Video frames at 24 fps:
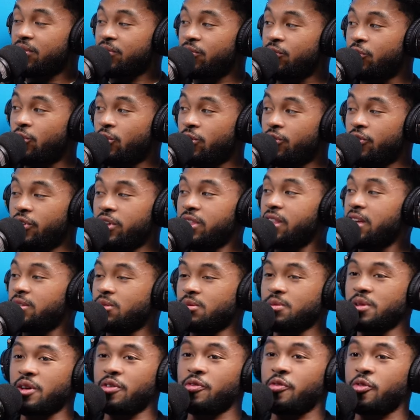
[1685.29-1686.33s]
Four or five. That's
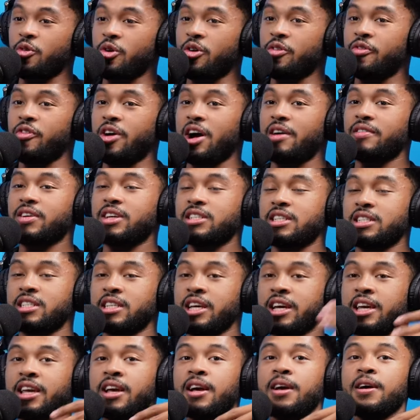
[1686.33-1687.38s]
what I'm saying. Four or five. Because it's
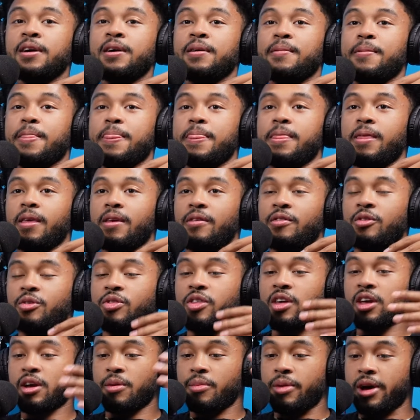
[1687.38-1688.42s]
like, if you
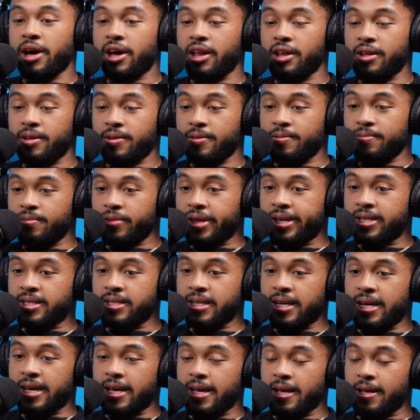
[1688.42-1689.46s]
think about it,
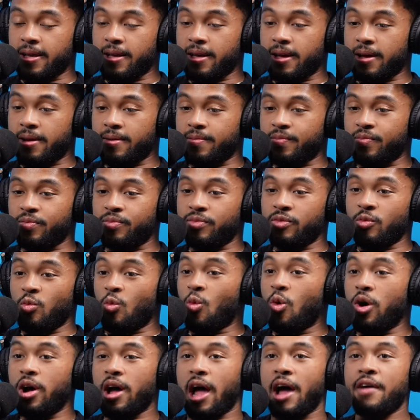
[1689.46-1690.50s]
it's like,
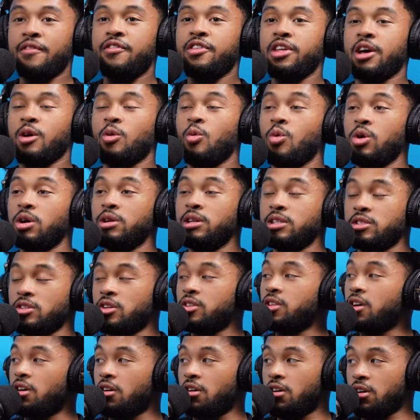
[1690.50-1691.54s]
one, I feel like one is
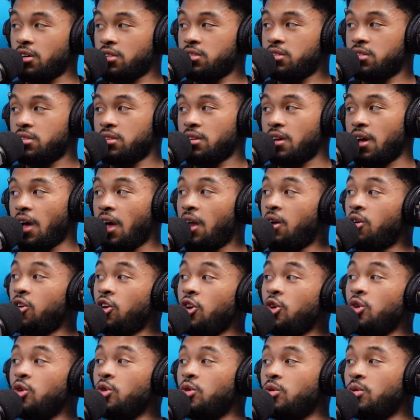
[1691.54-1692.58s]
on the Hawks. I don't
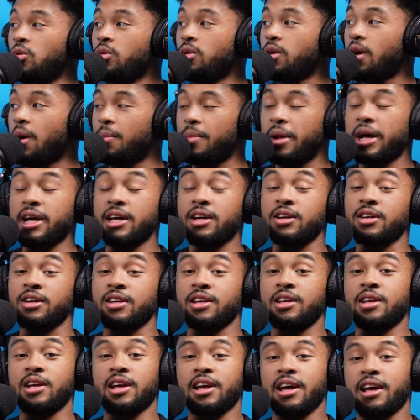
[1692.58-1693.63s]
know who. I'm not gonna.